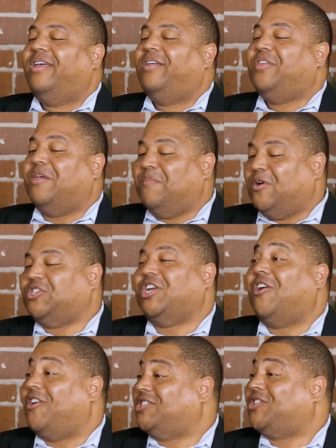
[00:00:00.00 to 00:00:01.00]
The
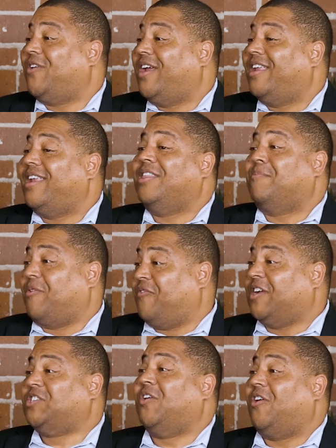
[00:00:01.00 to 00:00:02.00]
emerging artist grant and the
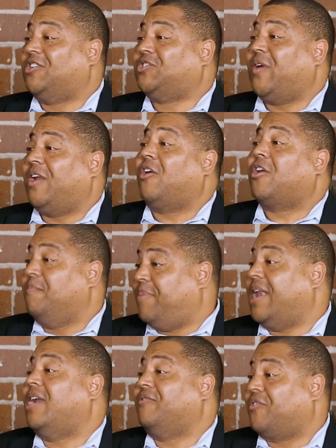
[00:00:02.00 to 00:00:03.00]
professional artist grant are
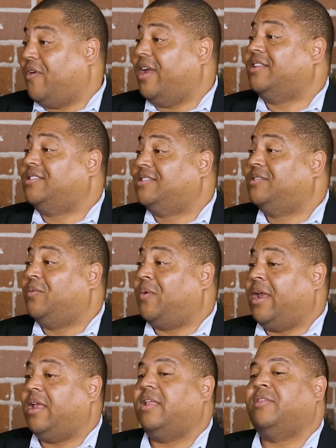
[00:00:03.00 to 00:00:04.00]
competitive grants,
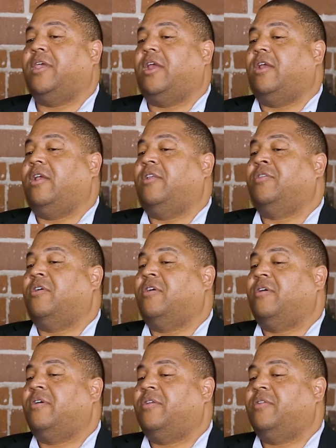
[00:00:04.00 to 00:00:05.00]
right?
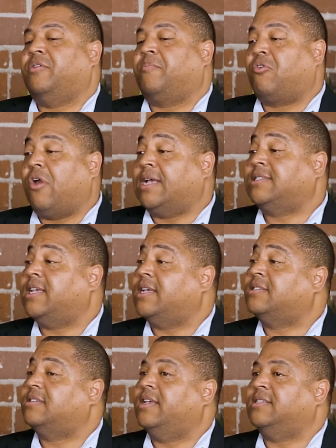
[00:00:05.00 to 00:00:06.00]
The
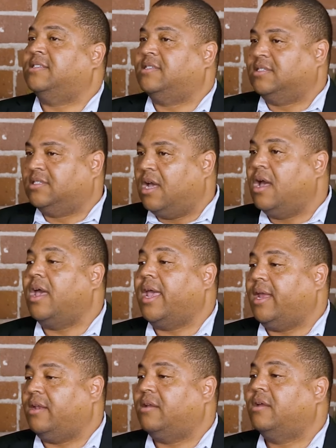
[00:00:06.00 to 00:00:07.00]
process is
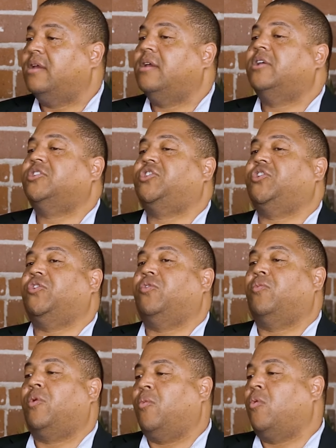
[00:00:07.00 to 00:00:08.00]
designed to
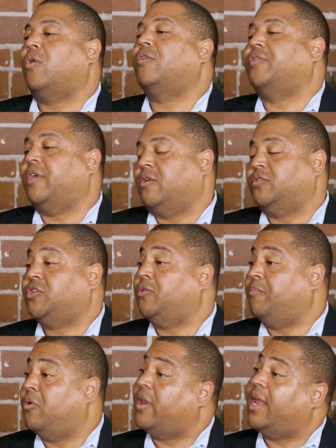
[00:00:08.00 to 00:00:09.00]
reward those who
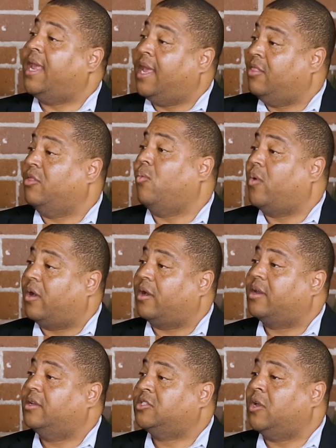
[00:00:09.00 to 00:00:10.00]
put in the
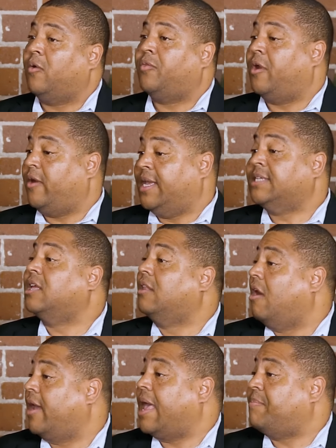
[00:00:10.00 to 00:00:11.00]
work. So there is a
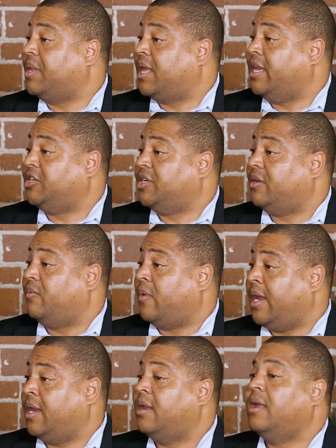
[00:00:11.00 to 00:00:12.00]
long application,
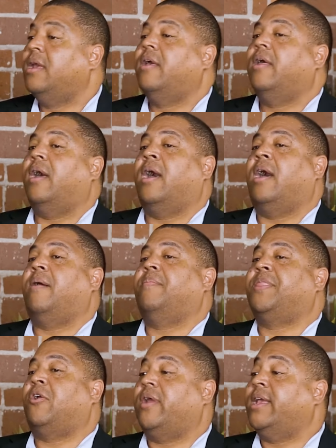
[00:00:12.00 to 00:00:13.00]
right?
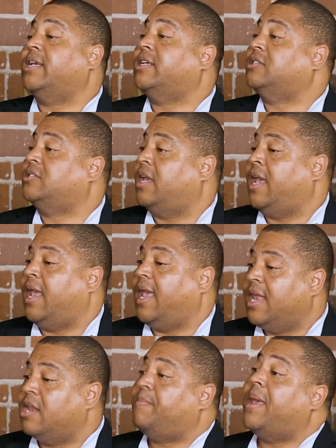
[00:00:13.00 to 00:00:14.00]
There is a
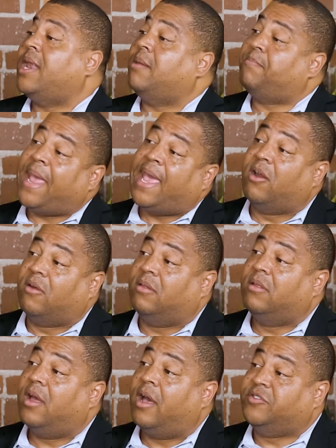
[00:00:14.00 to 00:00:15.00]
independent panel
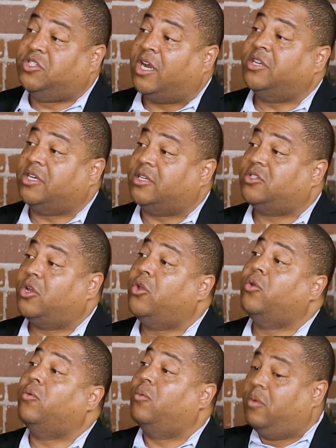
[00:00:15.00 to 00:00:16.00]
of judges
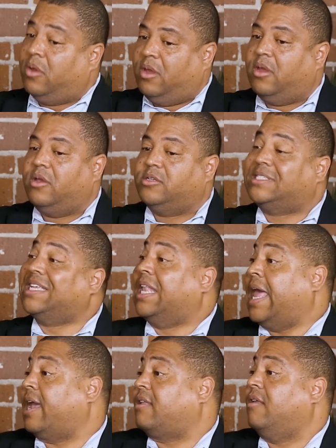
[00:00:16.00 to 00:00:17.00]
who
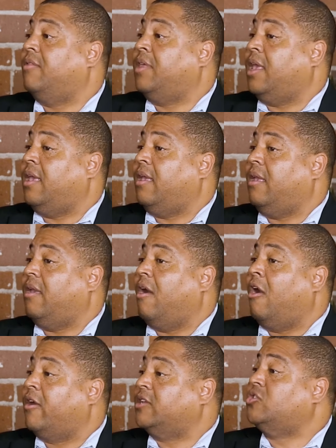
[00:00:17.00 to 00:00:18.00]
select the
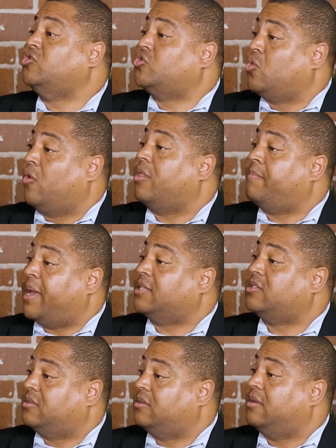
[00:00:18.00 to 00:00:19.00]
artists who score the
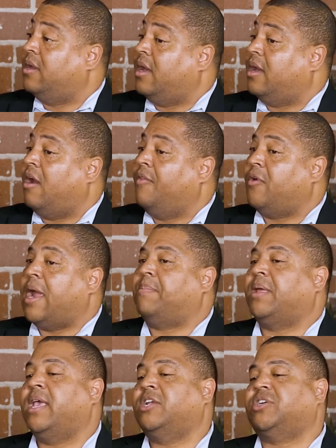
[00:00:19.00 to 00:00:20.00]
best on their
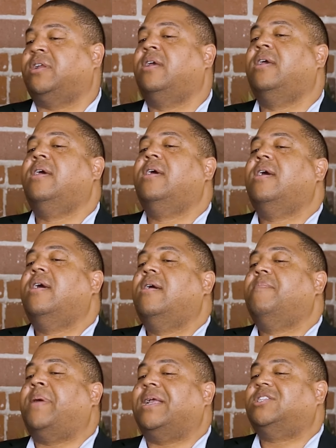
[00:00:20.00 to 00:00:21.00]
application.
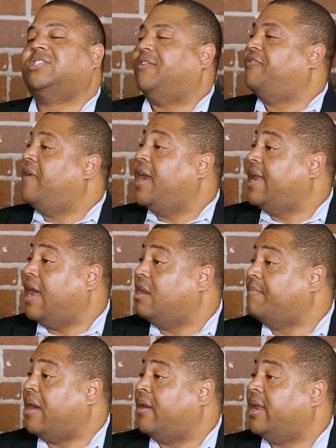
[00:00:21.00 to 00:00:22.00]
But to find out
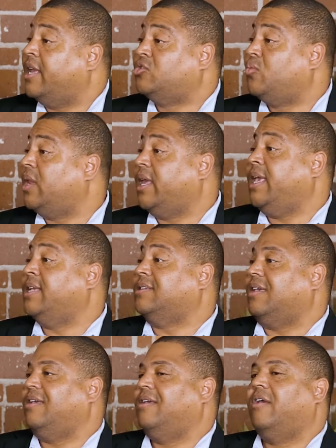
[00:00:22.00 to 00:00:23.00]
about it, it's really
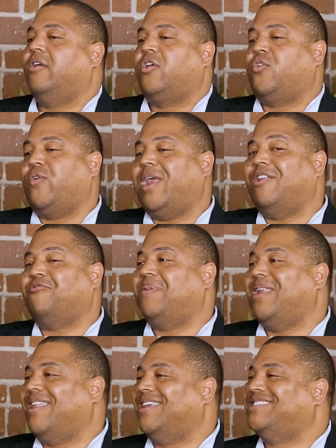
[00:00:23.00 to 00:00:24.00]
easy.
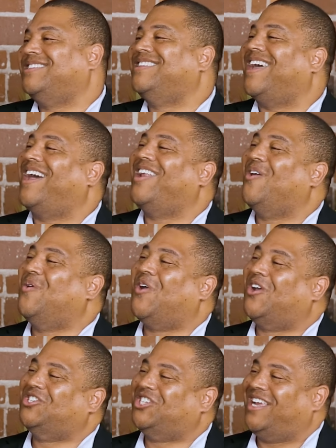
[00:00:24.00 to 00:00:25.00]

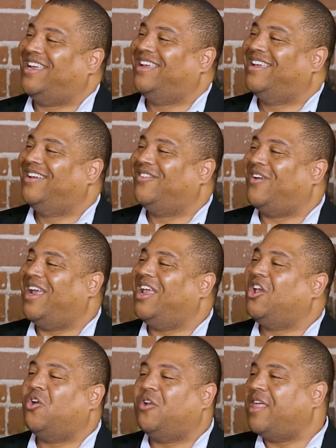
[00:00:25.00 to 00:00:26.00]
creativepinellas.org,
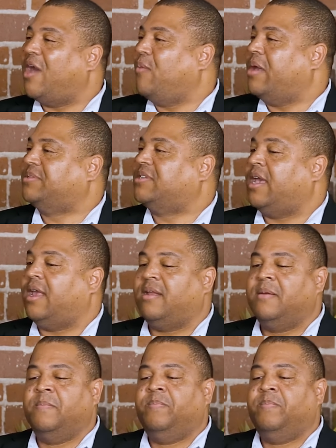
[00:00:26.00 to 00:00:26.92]
right? Go to that website,